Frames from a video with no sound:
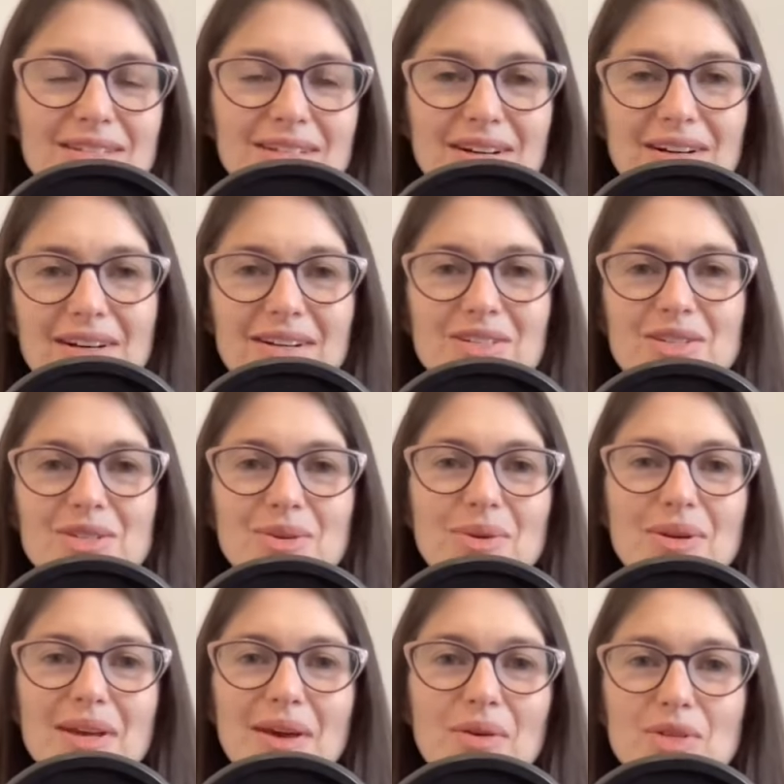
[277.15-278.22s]
to her
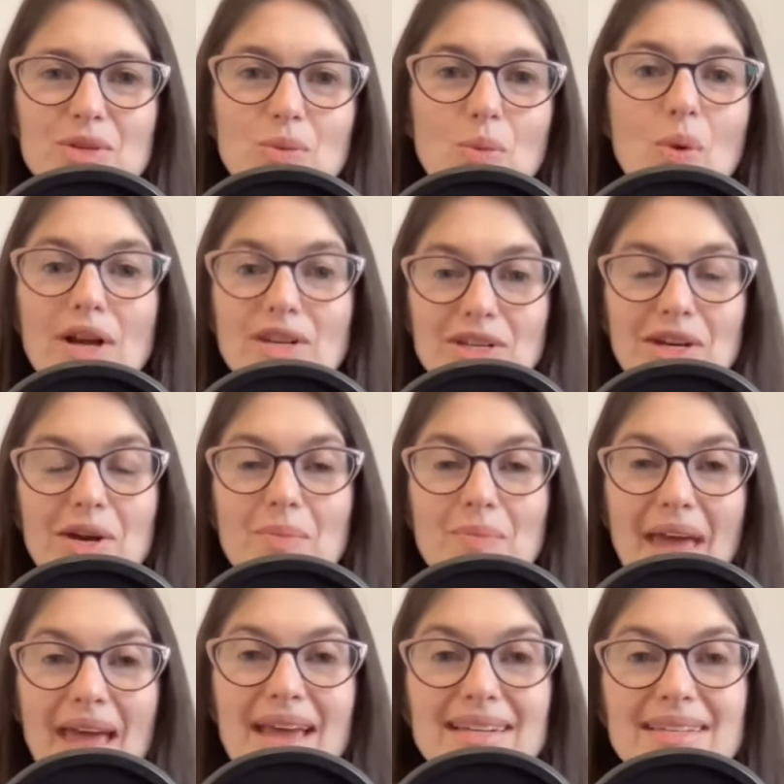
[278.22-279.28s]
studio just watching her
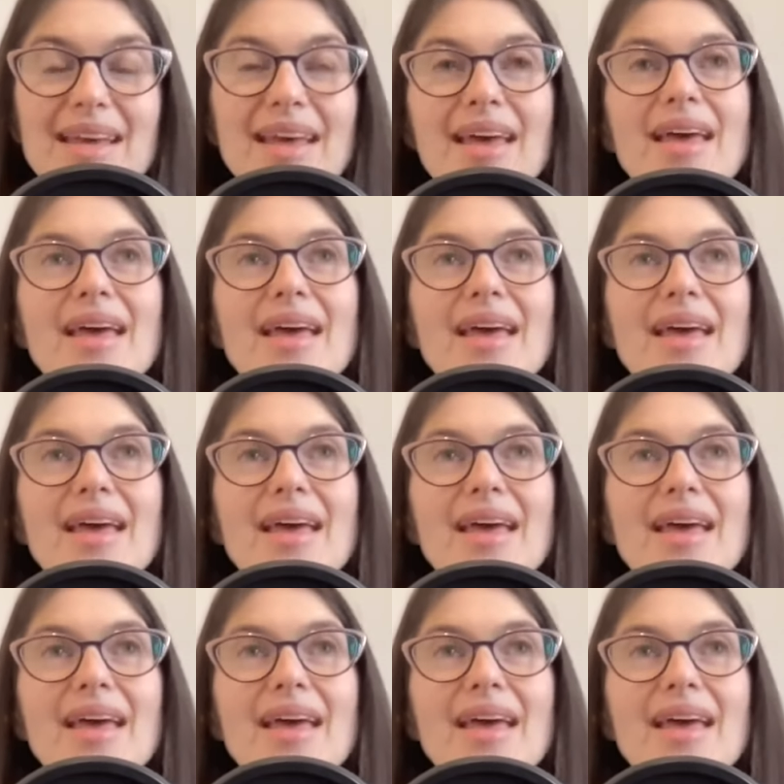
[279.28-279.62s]
paint.